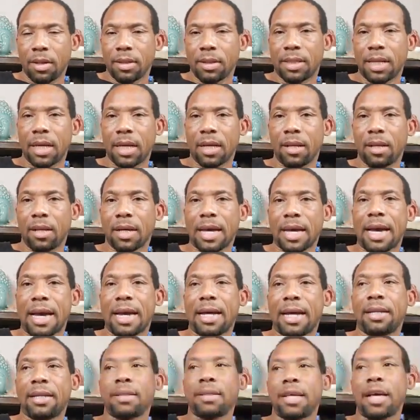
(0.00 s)
Take a look
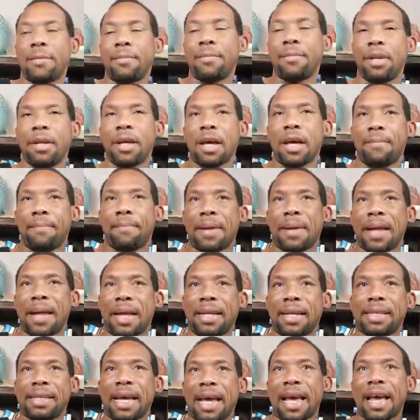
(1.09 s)
at how many
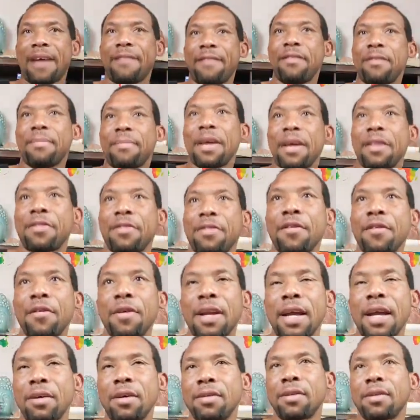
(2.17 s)
planets I have in my 3rd
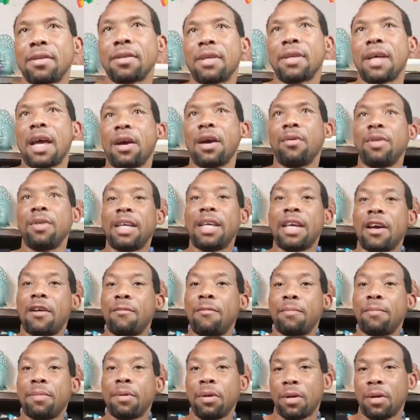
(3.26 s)
house. I only
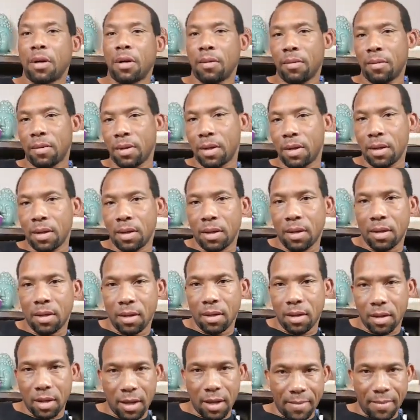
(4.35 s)
have Pluto
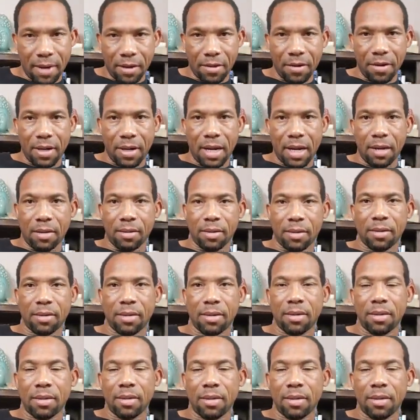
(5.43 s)
in my 3rd house.